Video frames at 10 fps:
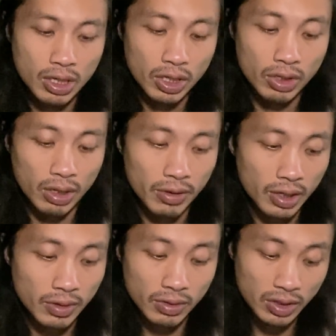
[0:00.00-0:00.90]
you know,
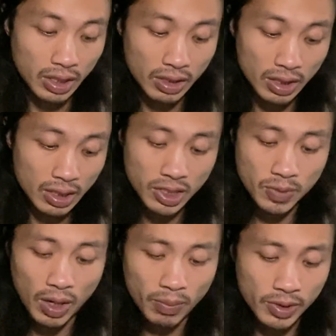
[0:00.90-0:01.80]
a, a
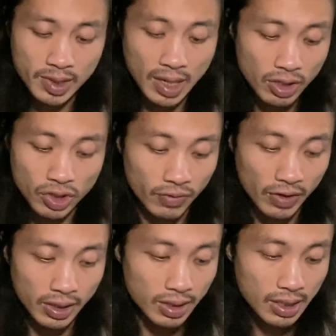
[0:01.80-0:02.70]
small percentage of
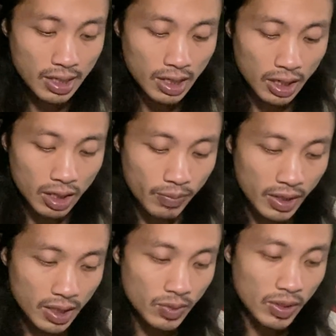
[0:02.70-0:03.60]
it, you know,
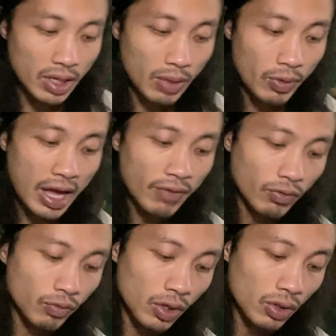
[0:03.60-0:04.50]
because we, we have a
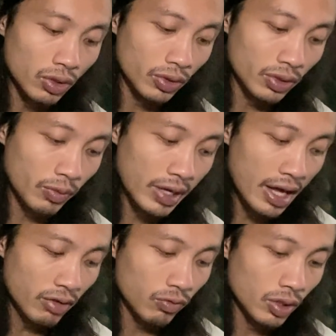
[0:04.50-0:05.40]
role, we
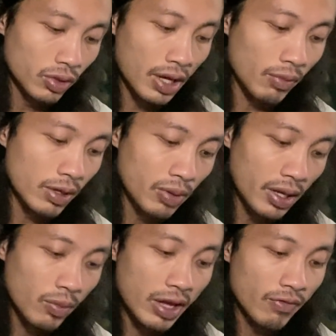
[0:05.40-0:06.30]
had a role that we
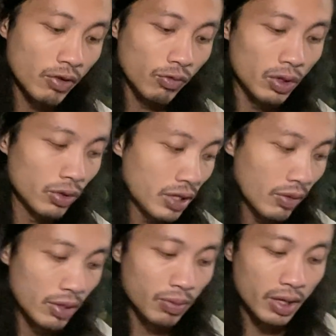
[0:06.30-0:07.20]
play, we have a role that
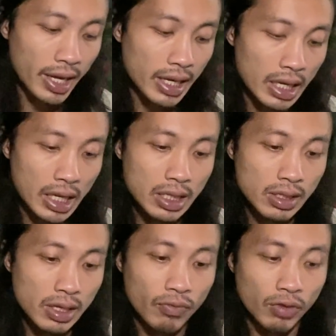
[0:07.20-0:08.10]
we play
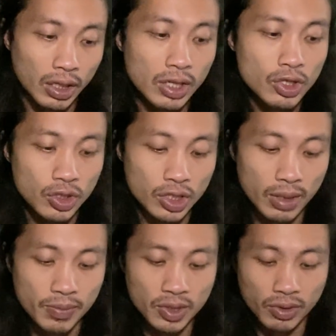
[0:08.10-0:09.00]
in
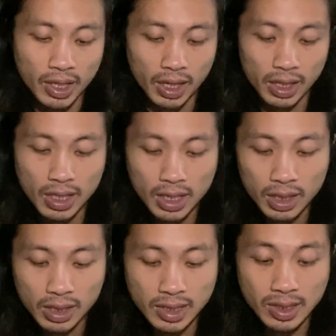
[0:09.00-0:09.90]
relationships, okay?
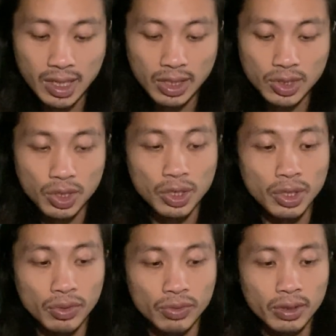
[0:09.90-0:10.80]
Because it takes
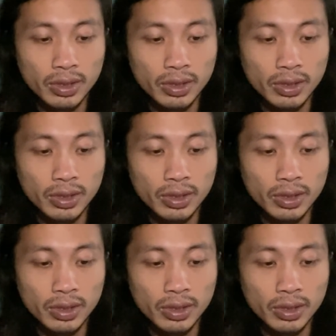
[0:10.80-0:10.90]
two,